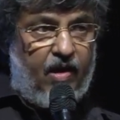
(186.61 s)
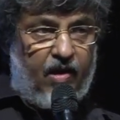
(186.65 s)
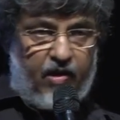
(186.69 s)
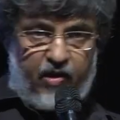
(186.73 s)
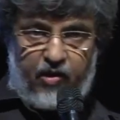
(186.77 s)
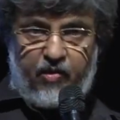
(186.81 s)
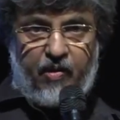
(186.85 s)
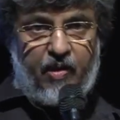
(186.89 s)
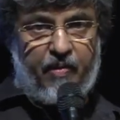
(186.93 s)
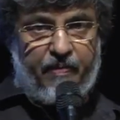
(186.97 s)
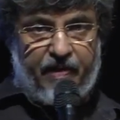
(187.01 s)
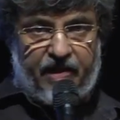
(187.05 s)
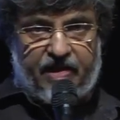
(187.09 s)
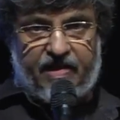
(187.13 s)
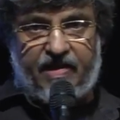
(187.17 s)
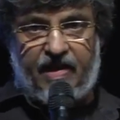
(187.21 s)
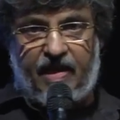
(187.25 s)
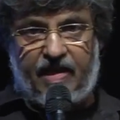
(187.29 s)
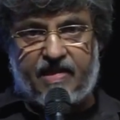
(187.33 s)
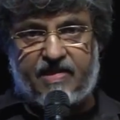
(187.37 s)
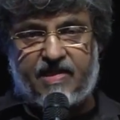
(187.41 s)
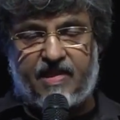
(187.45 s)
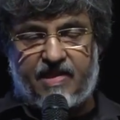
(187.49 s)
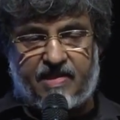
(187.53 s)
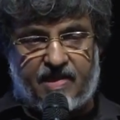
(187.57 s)
You will
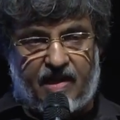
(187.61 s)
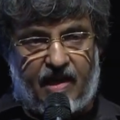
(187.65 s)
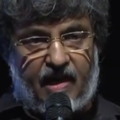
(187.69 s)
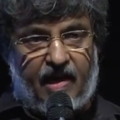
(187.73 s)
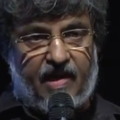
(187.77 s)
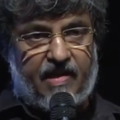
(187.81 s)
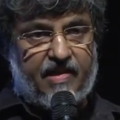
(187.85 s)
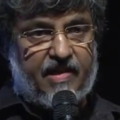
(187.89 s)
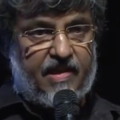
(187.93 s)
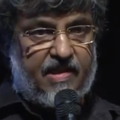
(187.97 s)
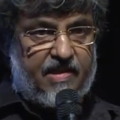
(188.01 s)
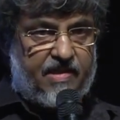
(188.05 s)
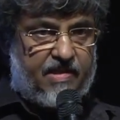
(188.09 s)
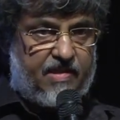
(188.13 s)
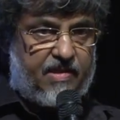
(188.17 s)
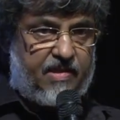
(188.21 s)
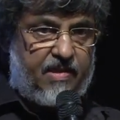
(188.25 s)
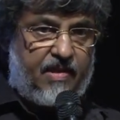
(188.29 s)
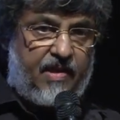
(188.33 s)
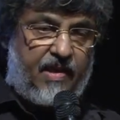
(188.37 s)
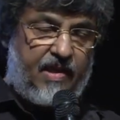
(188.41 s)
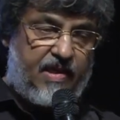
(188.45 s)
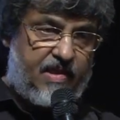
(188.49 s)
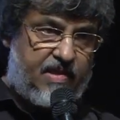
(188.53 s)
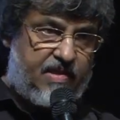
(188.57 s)
witness his art, his,
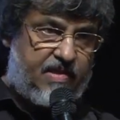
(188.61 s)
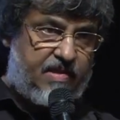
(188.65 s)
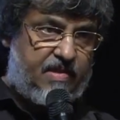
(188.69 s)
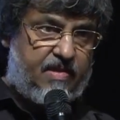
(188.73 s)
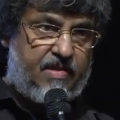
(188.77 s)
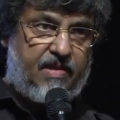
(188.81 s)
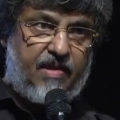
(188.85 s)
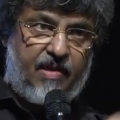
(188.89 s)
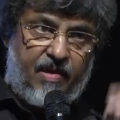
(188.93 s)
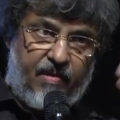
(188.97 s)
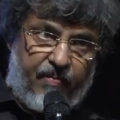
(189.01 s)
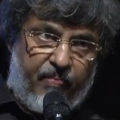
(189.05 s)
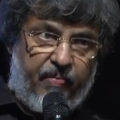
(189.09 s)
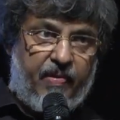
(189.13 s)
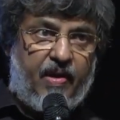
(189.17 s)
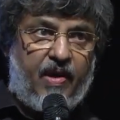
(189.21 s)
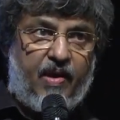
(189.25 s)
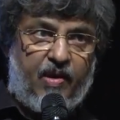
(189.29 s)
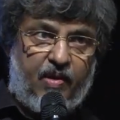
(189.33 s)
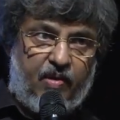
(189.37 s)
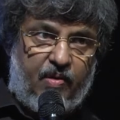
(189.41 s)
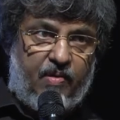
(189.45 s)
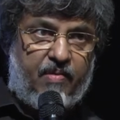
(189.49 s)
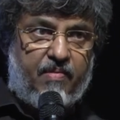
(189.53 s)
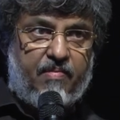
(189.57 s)
his you
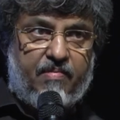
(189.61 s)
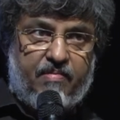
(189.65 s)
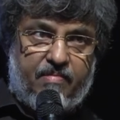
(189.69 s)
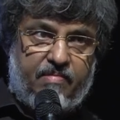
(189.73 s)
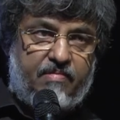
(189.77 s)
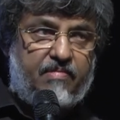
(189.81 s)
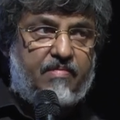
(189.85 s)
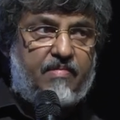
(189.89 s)
know,